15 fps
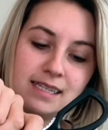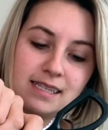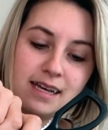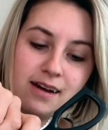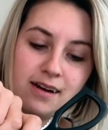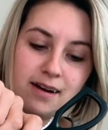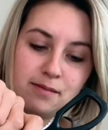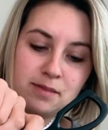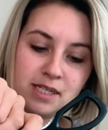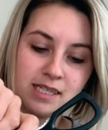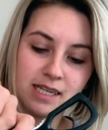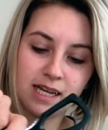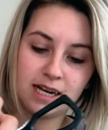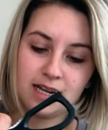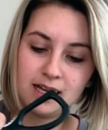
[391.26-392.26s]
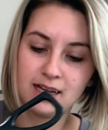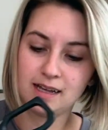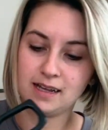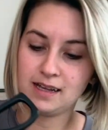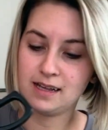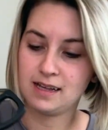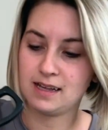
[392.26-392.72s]
so I'm just
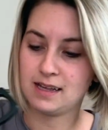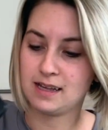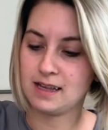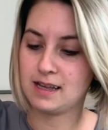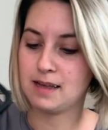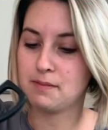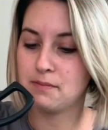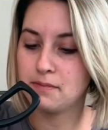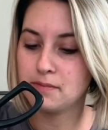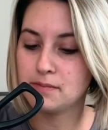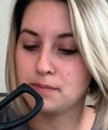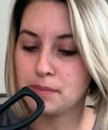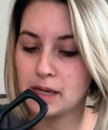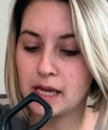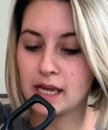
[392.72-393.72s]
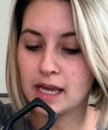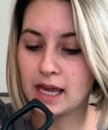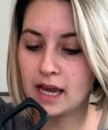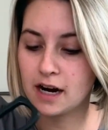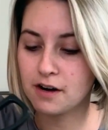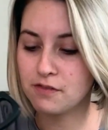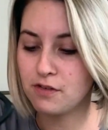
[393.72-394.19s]
gonna be
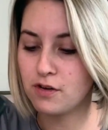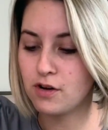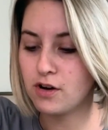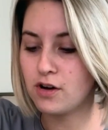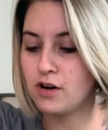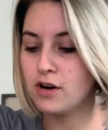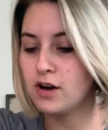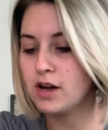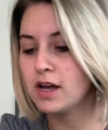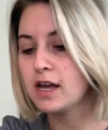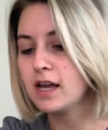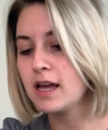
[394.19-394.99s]
careful.